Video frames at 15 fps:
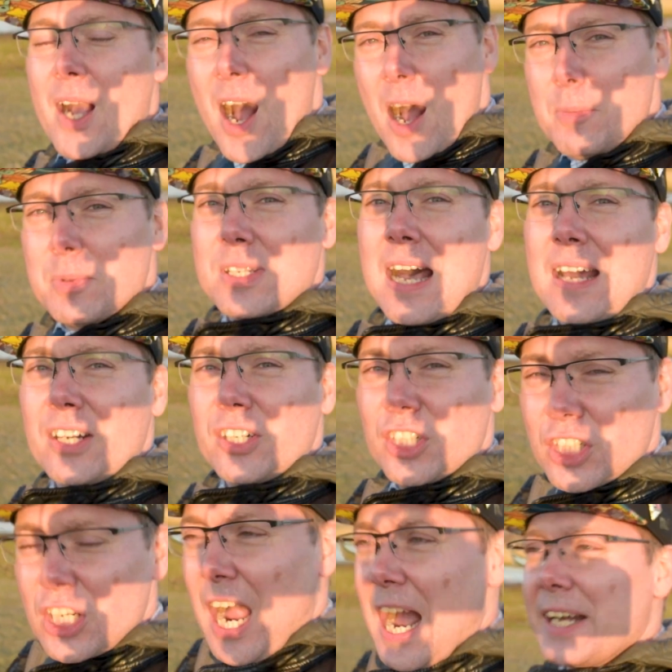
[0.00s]
Comes out a
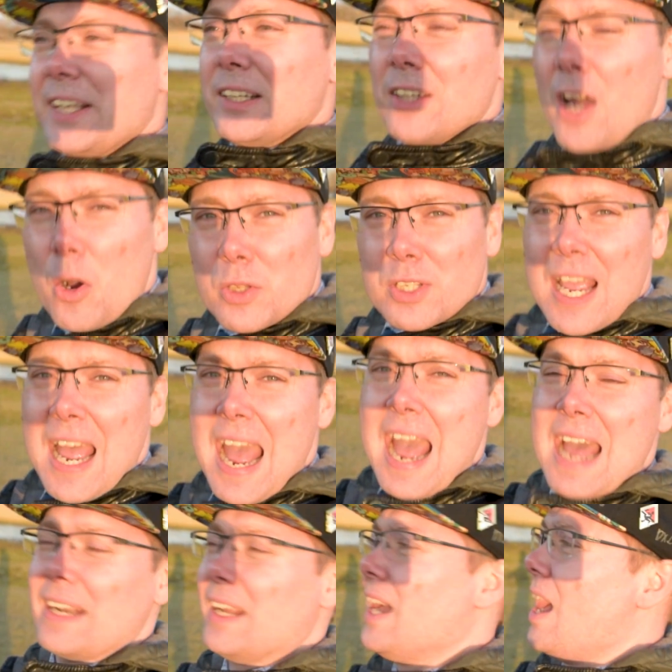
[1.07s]
shiny
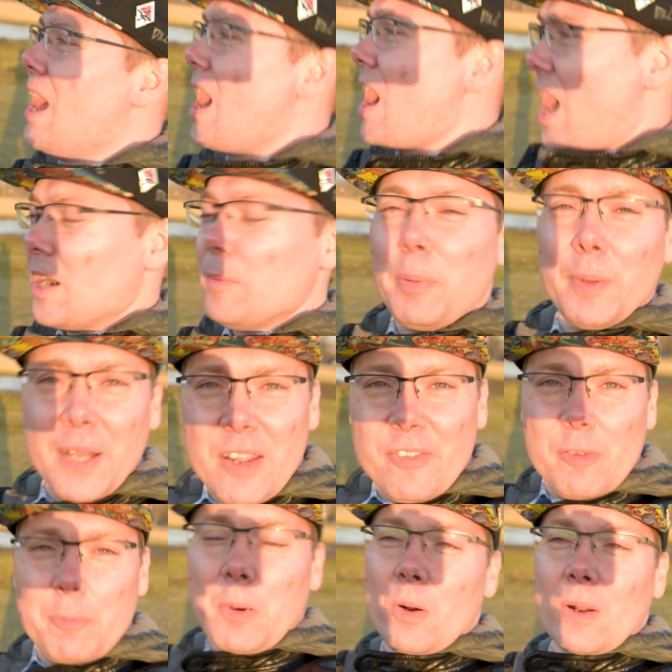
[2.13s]
Lotad.
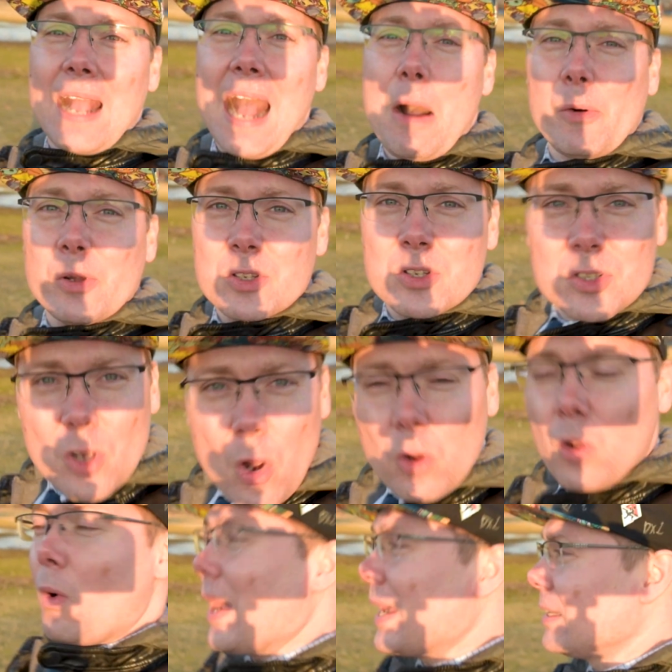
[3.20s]
Unbelievable, got one so
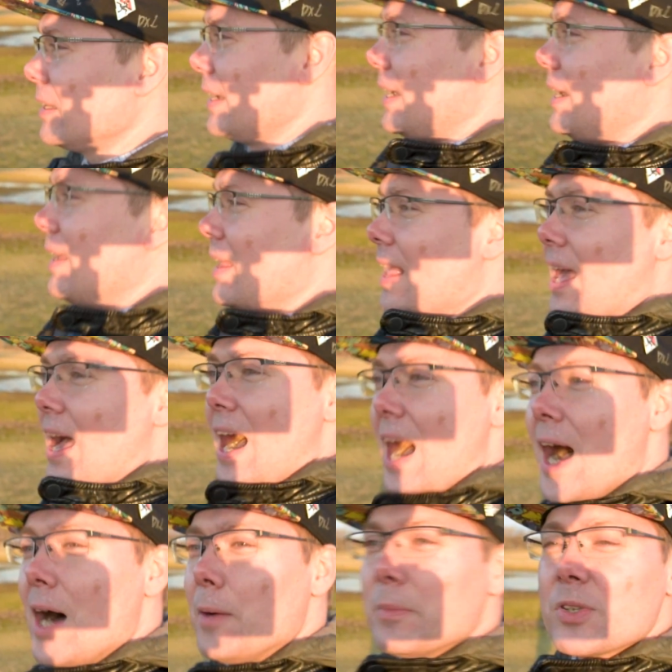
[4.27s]
quickly.
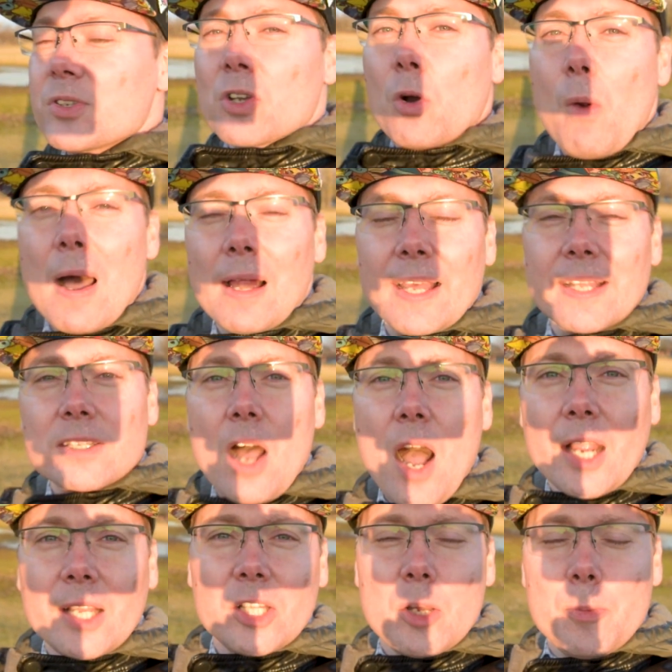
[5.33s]
So while I
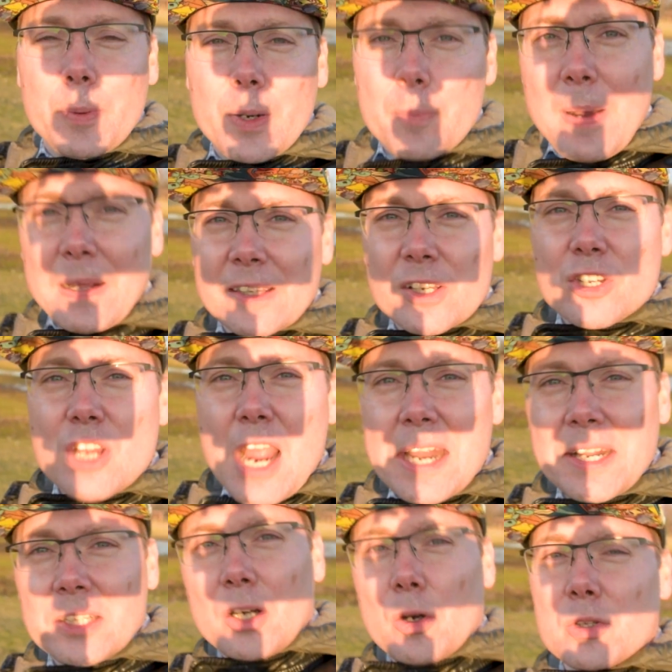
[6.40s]
talk a little bit about the
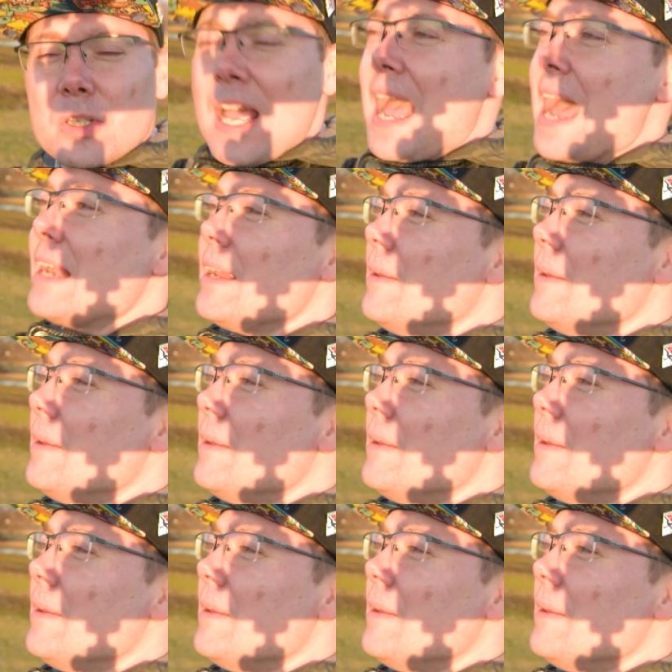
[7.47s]
shiny Lotad,